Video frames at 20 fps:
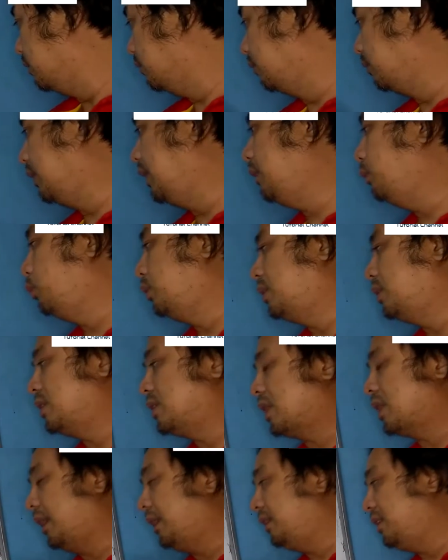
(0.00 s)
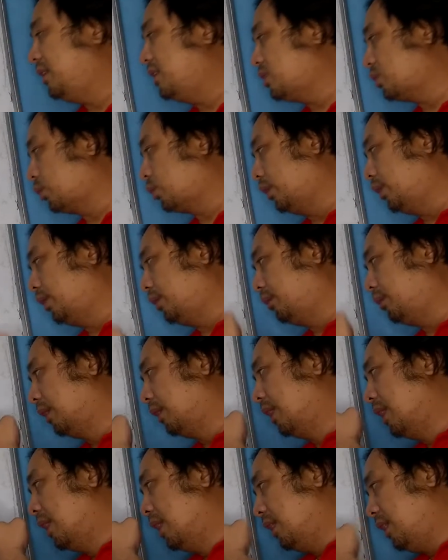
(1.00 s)
okay which is IT squared
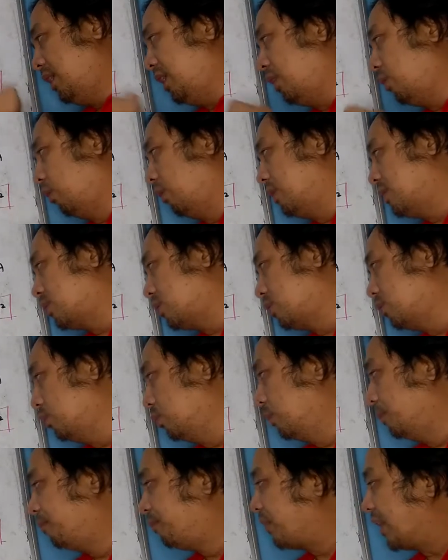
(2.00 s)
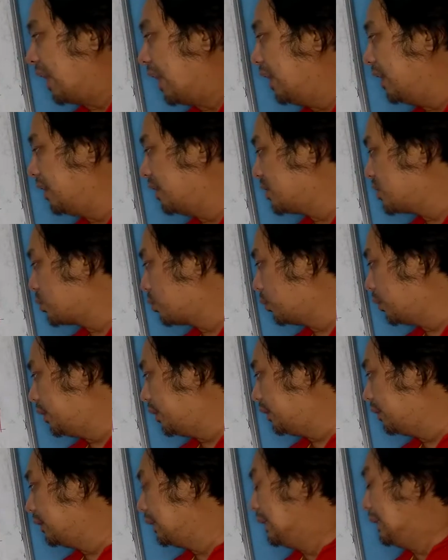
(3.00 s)
equals to IR
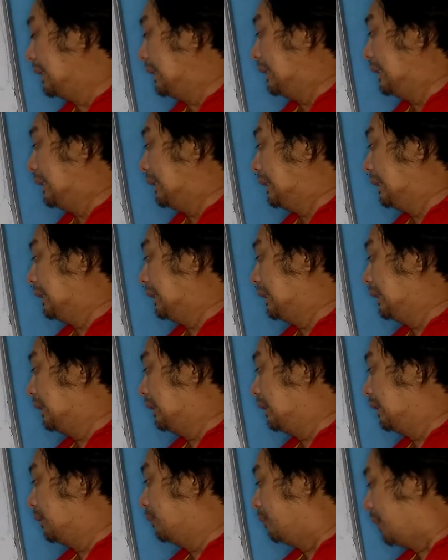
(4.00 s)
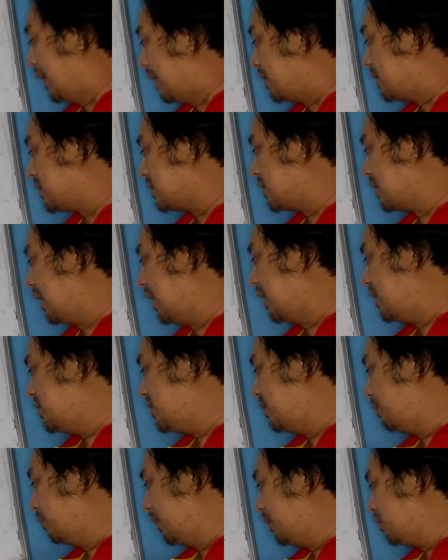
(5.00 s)
squared plus
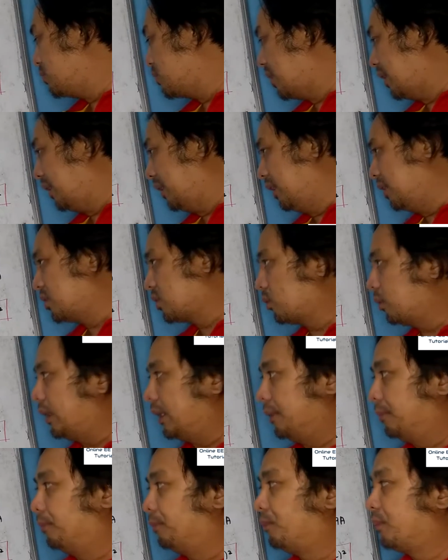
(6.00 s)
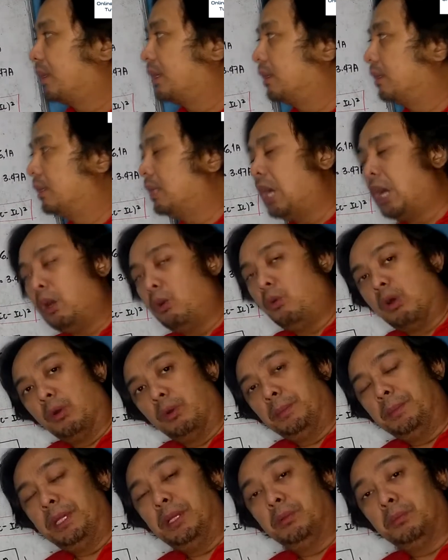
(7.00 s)
IC minus IL squared. Now,
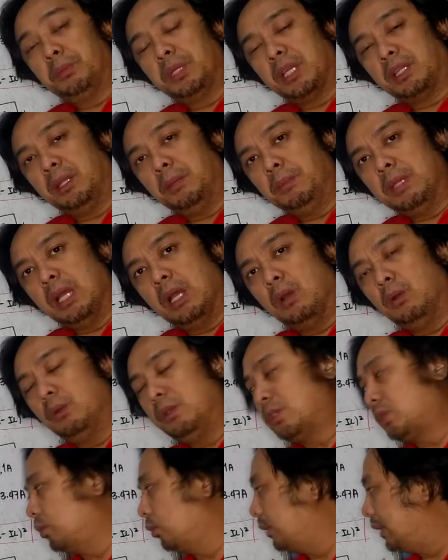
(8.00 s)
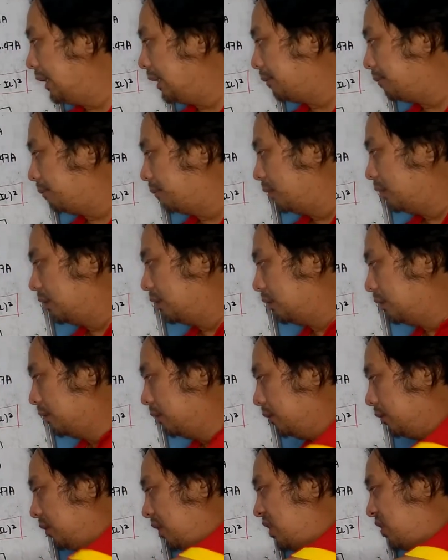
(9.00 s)
our main objective now is to get
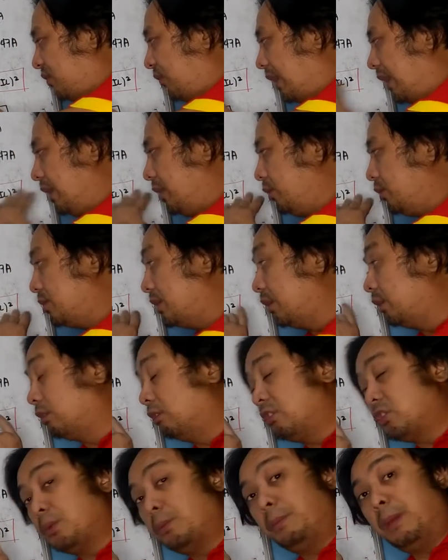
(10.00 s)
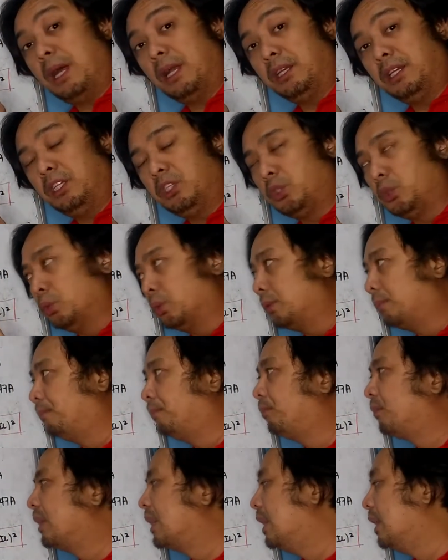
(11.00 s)
these values in terms of magnitude
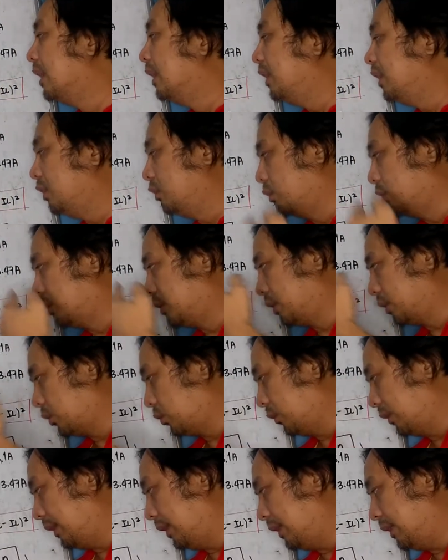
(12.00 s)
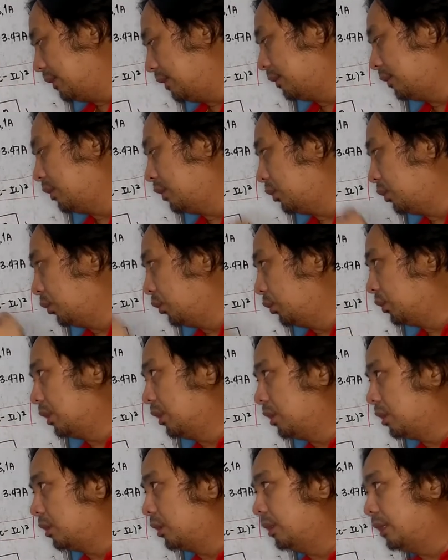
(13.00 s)
in order to get the
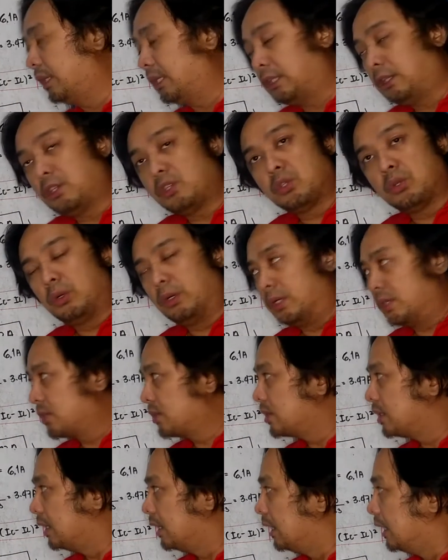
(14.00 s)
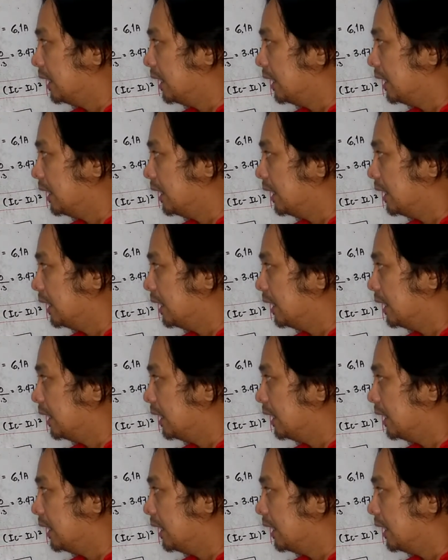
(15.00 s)
total current at the source.